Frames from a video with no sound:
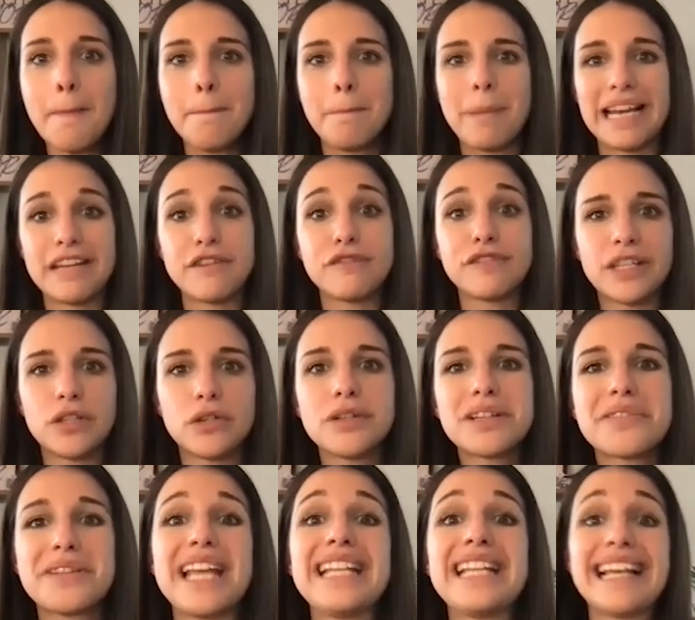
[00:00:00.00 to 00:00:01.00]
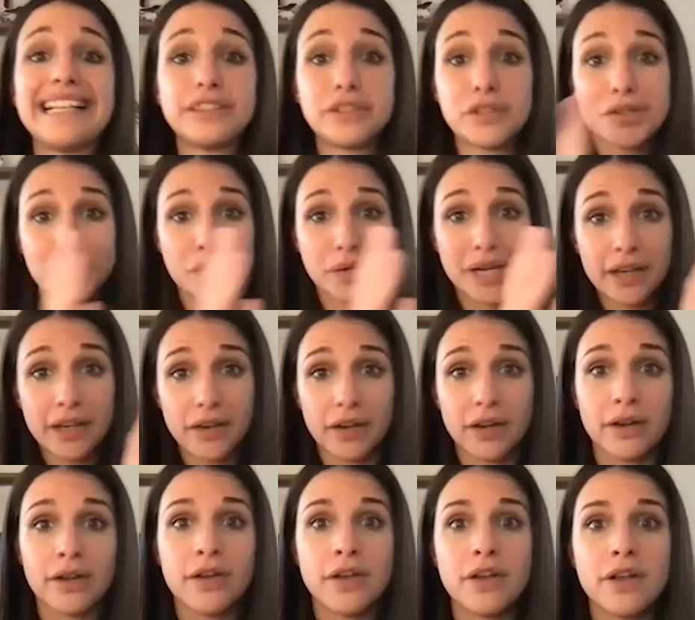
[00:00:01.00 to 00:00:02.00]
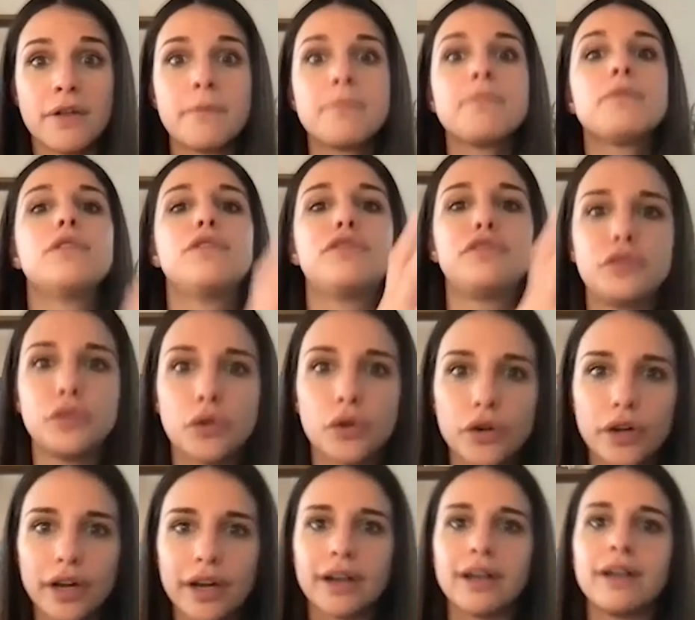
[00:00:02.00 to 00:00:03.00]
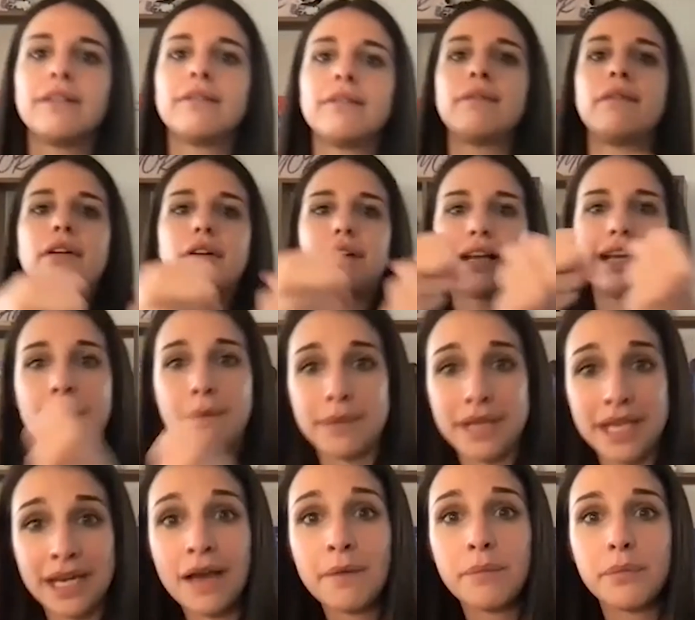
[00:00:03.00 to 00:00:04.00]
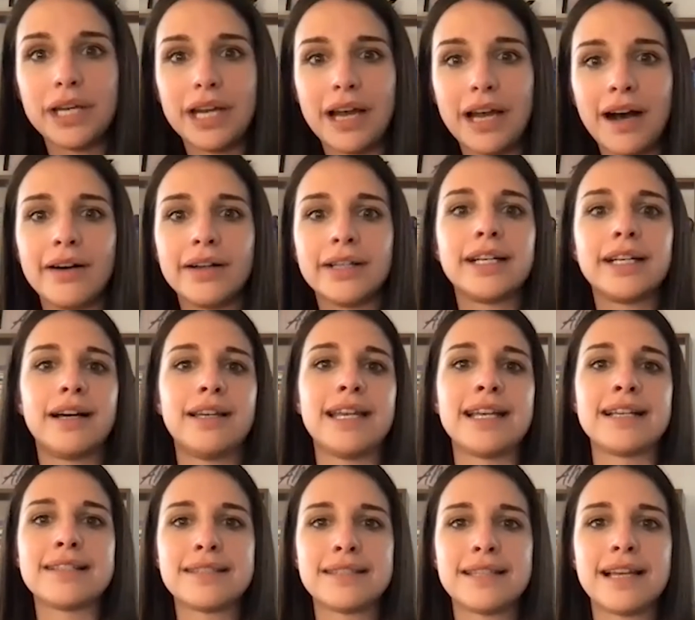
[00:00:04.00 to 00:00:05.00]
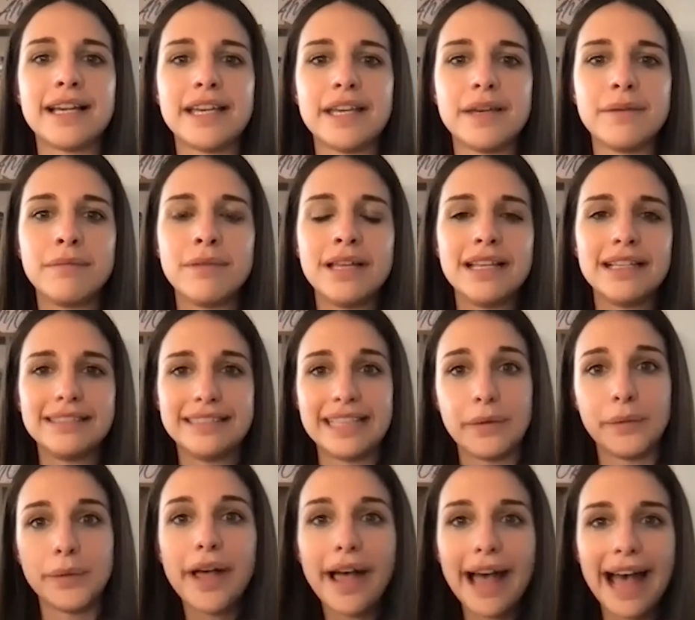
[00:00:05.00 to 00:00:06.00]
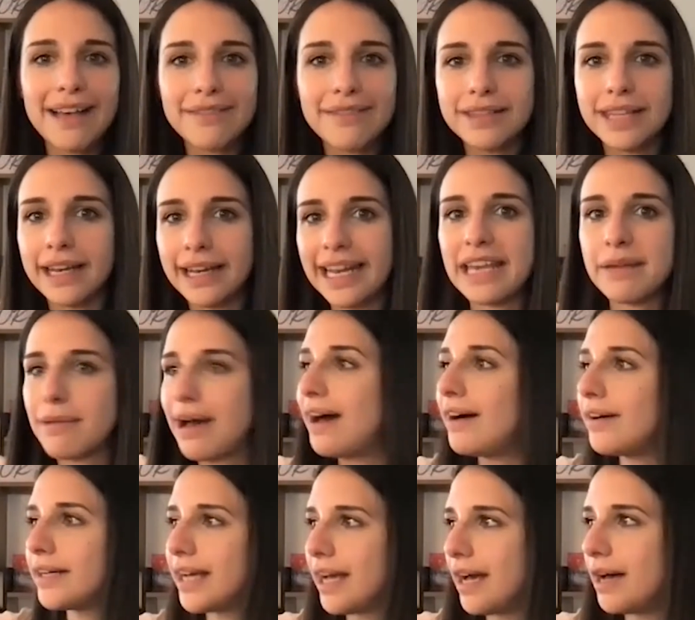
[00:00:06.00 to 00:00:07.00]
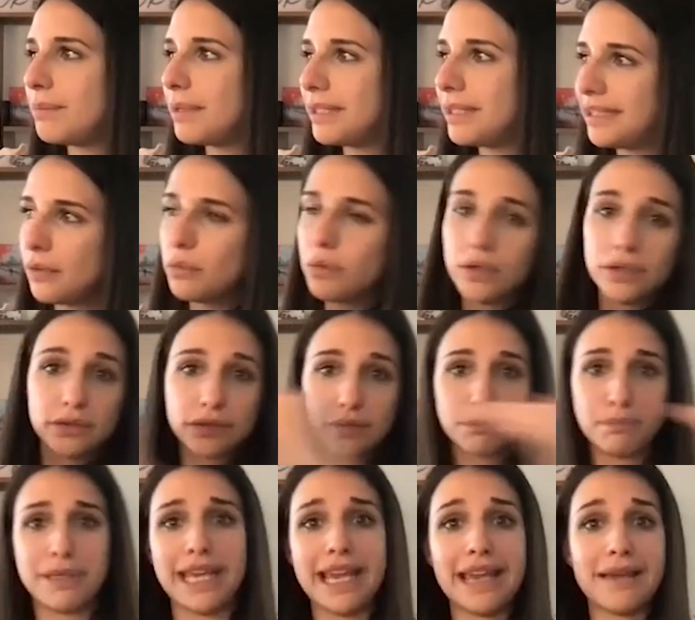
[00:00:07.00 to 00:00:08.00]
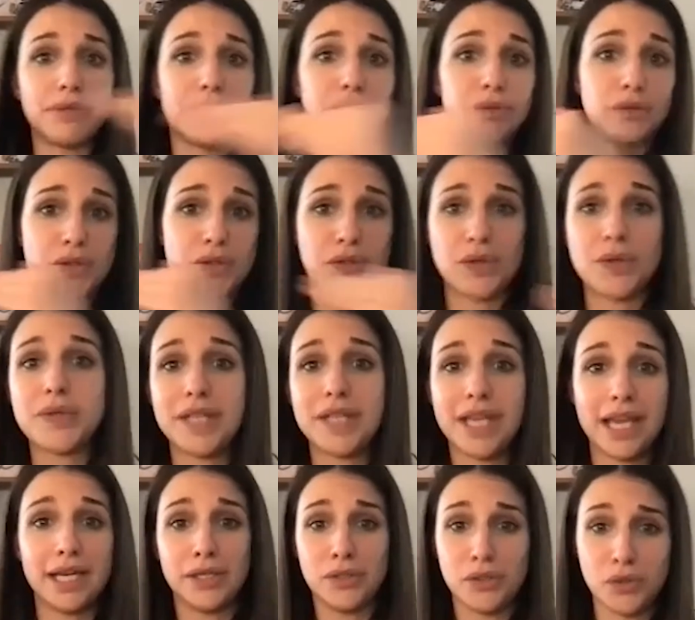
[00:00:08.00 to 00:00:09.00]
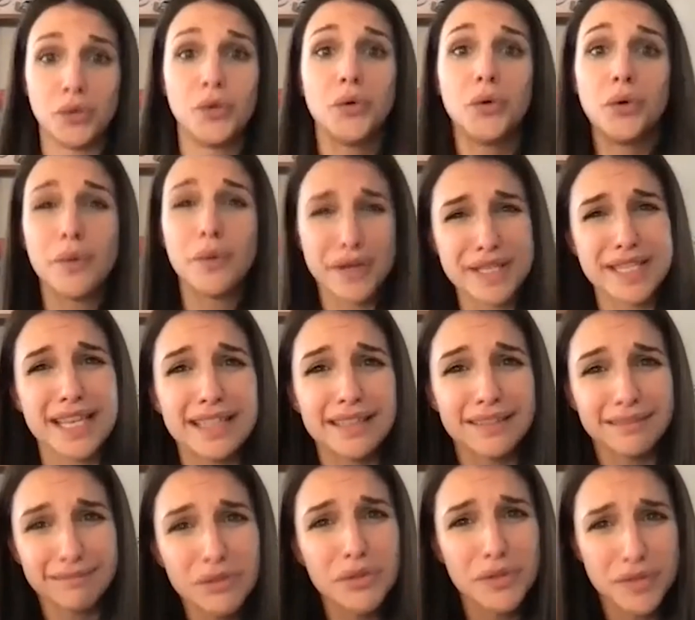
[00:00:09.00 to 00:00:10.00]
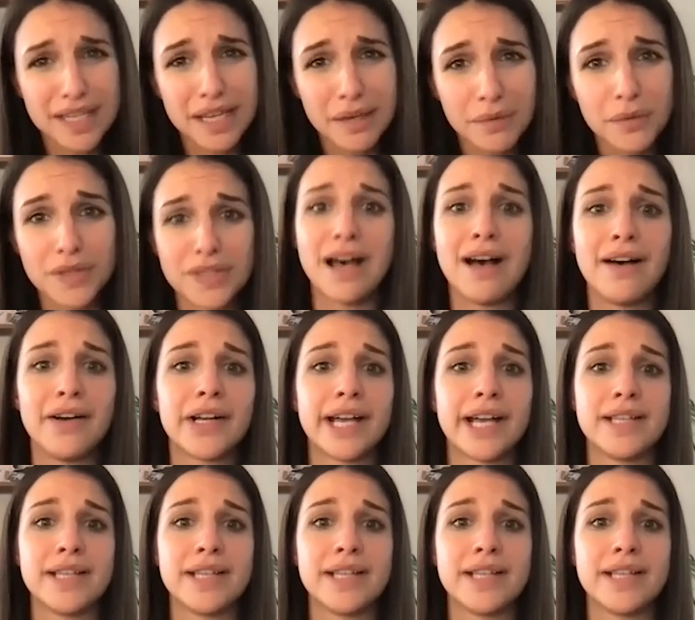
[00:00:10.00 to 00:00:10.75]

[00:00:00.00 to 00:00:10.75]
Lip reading: But if they don't create a trigger for coming up with Alka next time, They will have the name Alka, but they won't be able to associate it to who was it, whose name was Alka,